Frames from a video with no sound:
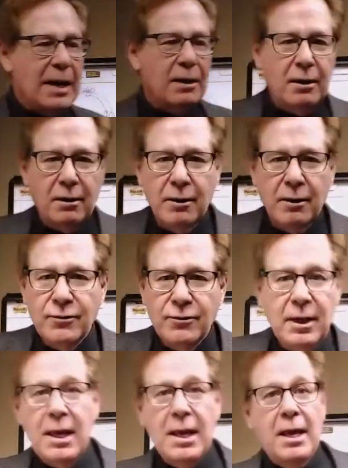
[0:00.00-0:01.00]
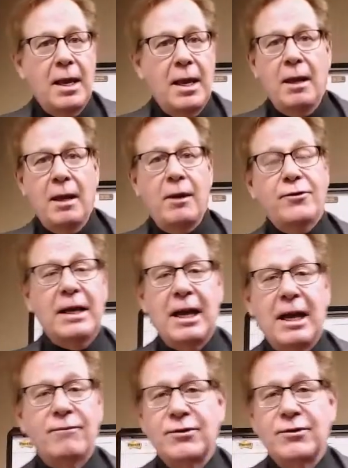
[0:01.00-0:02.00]
mathematically close,
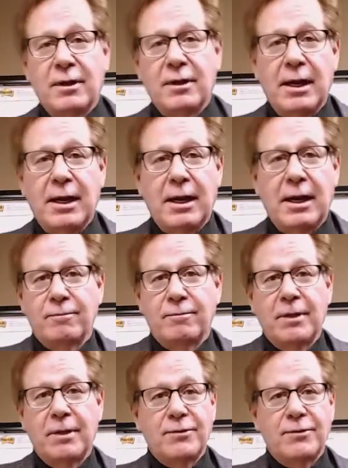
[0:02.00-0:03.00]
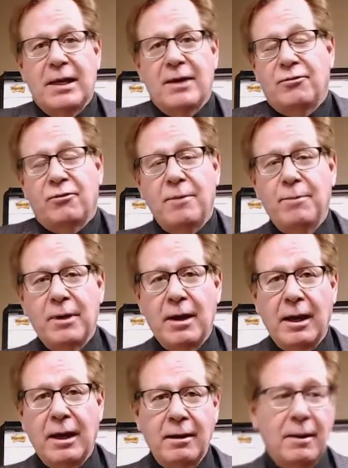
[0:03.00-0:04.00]
he's going to have to sell a house because he can't
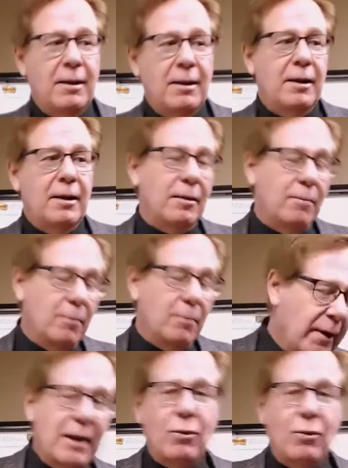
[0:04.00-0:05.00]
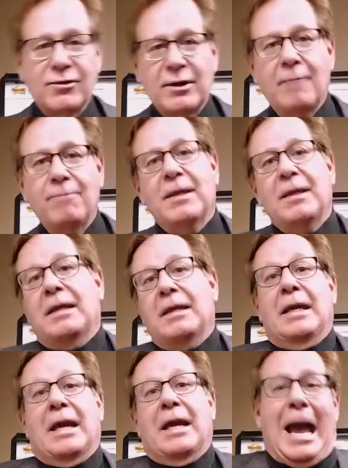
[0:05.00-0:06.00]
sleep at night. In the middle of the night, he wakes
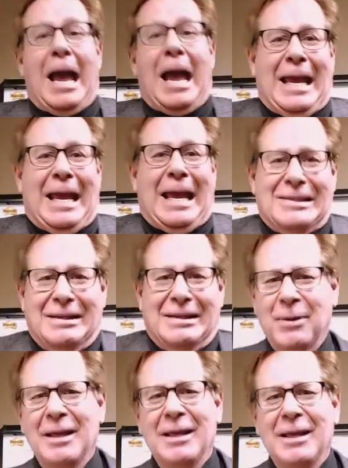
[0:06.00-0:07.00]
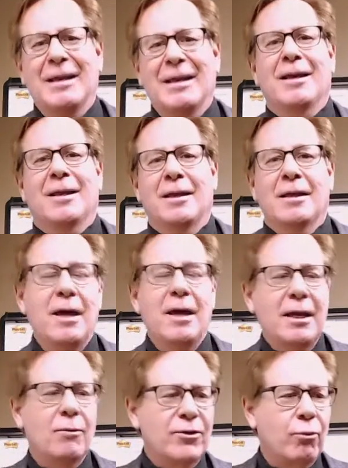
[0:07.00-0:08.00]
up, I can't sleep.
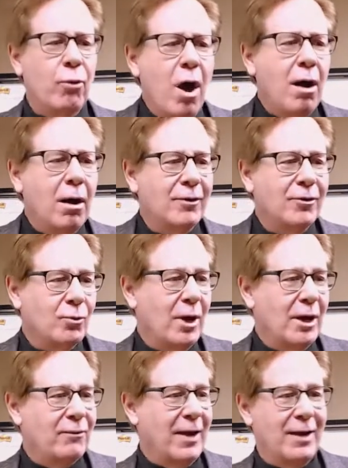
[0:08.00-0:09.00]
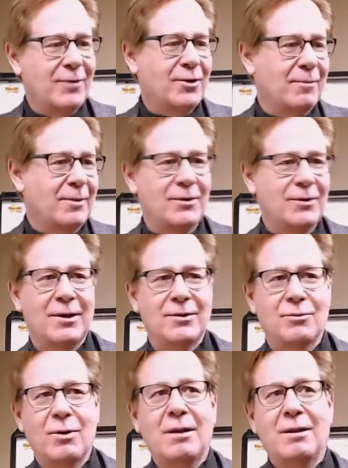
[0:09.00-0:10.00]
Honey, what's wrong? His wife asks him, and he
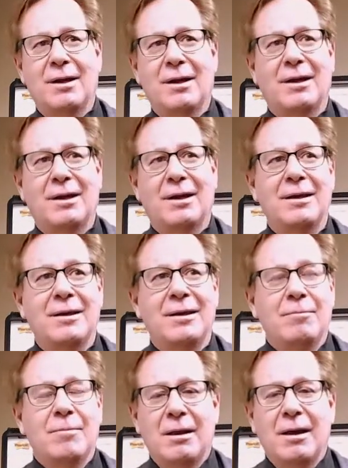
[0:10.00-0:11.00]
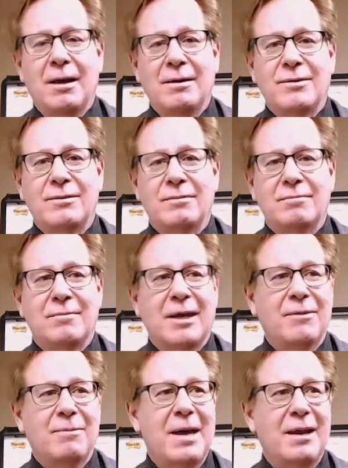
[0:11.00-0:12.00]
says, well, my lot
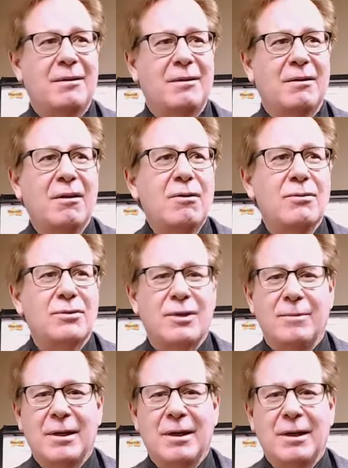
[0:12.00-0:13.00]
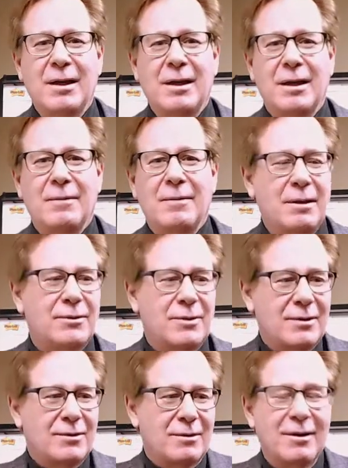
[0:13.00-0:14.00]
doesn't mathematically close. I mean, honey,
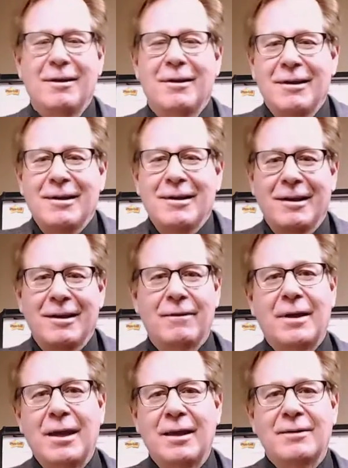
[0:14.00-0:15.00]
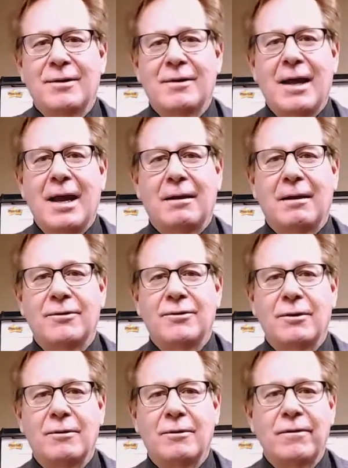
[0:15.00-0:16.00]
it doesn't, they can't hack it.
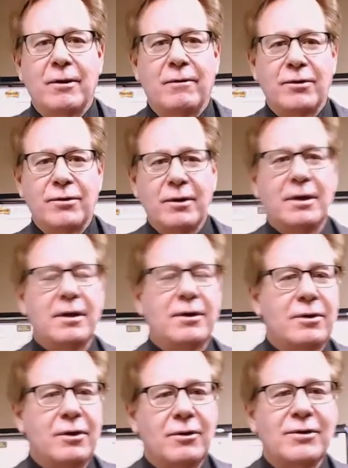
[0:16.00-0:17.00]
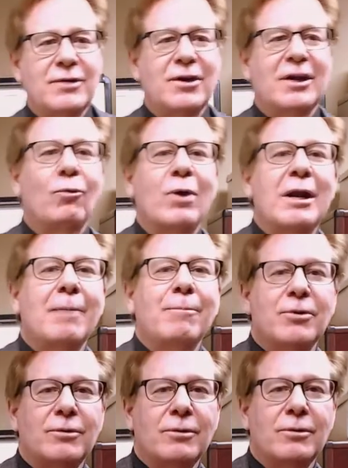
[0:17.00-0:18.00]
So, if you're selling to engineers, that's a great
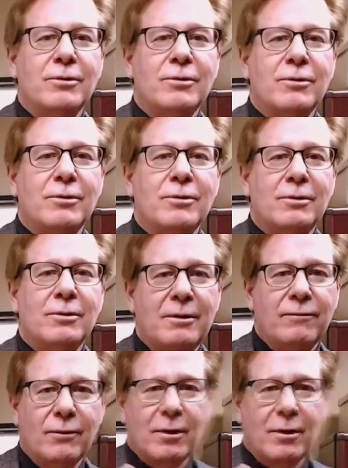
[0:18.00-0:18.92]
opportunity for